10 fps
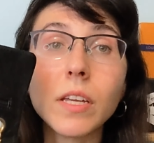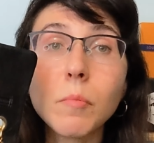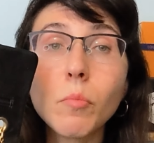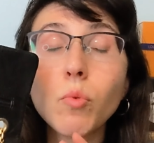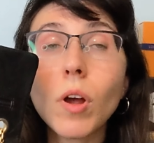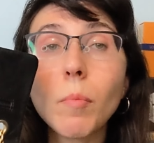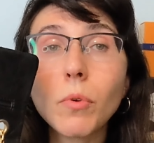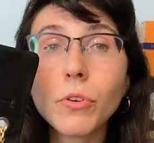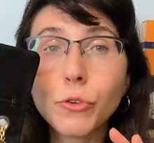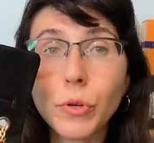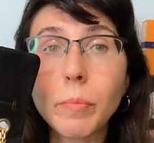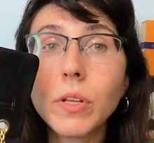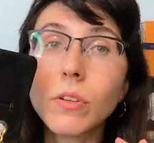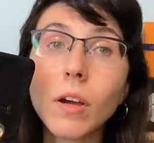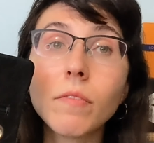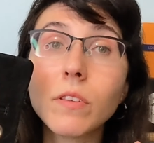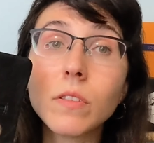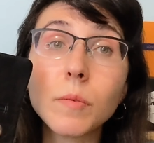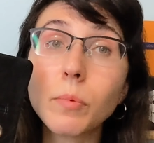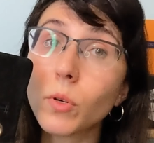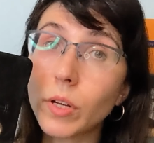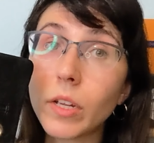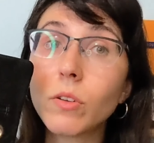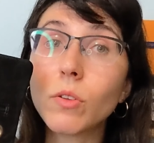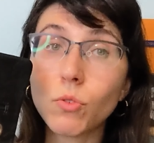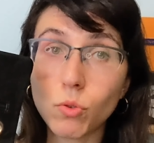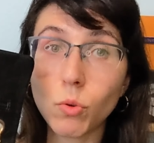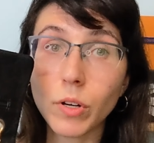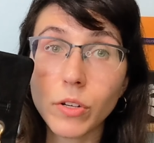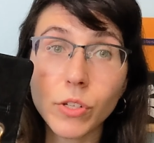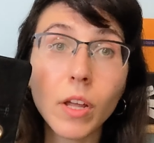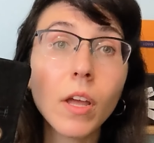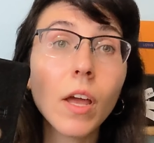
improper treatment of the zipper in storage.